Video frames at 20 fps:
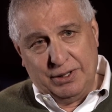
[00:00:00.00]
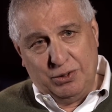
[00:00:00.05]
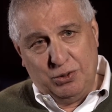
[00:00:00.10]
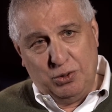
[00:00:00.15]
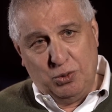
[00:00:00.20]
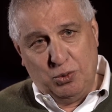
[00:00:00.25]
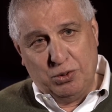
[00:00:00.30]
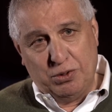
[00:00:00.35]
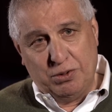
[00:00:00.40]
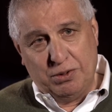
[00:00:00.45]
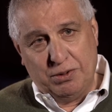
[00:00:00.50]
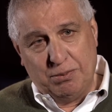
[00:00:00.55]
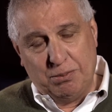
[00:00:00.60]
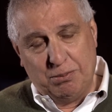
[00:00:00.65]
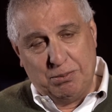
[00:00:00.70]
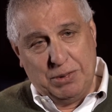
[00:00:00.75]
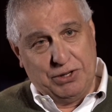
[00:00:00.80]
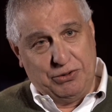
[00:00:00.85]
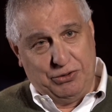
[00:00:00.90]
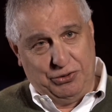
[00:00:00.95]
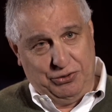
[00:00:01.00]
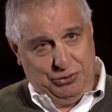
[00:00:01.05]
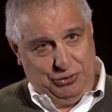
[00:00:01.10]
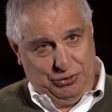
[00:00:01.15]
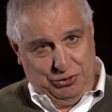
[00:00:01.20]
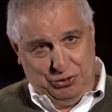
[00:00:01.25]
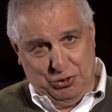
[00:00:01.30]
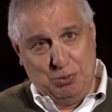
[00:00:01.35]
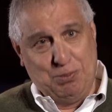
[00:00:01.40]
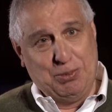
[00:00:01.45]
who were much
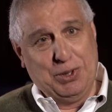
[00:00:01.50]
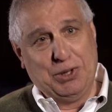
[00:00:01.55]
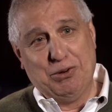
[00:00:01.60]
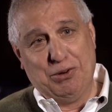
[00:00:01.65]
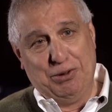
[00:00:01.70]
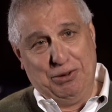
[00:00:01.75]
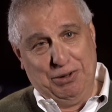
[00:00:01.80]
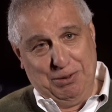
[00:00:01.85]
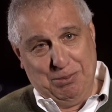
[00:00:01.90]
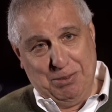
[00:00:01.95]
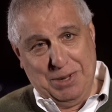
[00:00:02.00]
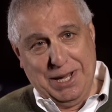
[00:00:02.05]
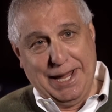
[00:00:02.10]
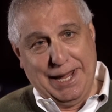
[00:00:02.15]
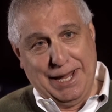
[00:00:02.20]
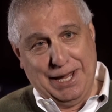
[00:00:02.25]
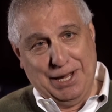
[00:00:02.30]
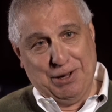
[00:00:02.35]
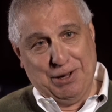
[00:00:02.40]
stupider than me.